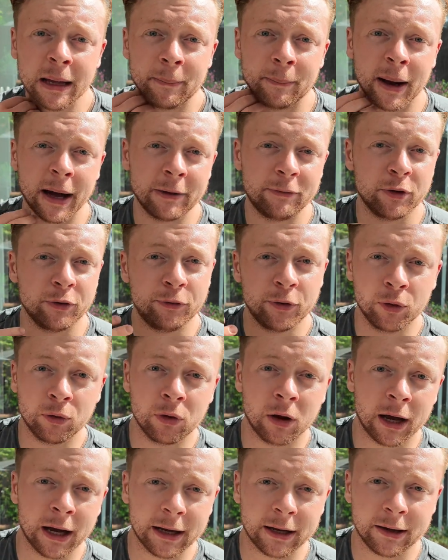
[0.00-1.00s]
But if you feel
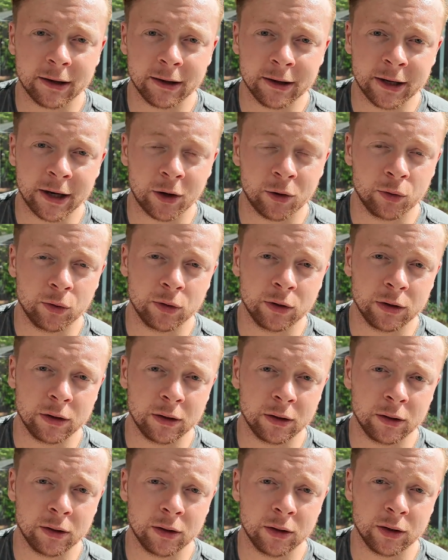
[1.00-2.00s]
like, you know,
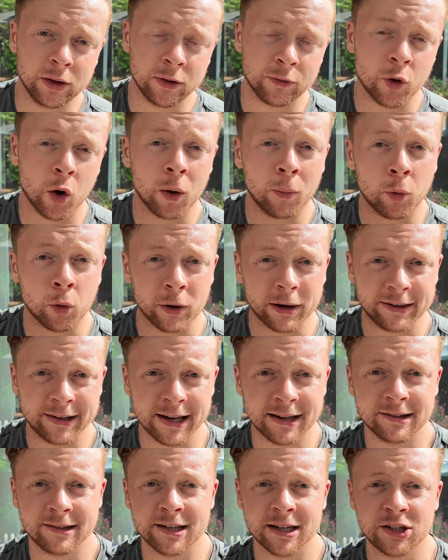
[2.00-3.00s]
you've got a more
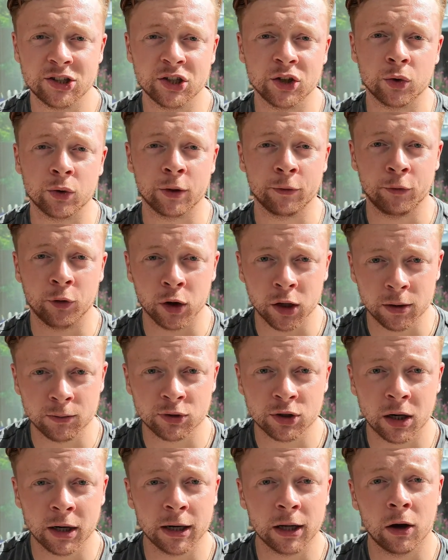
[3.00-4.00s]
intense session or the volume
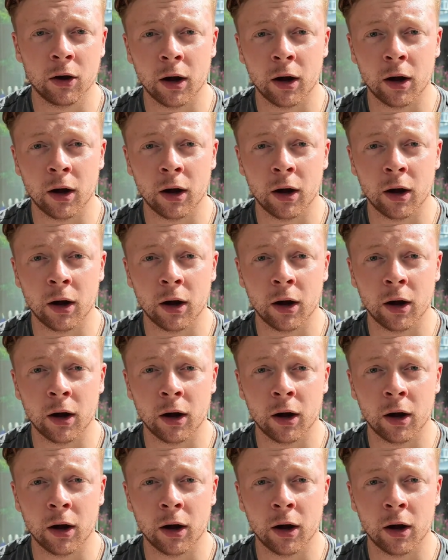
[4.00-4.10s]
slightly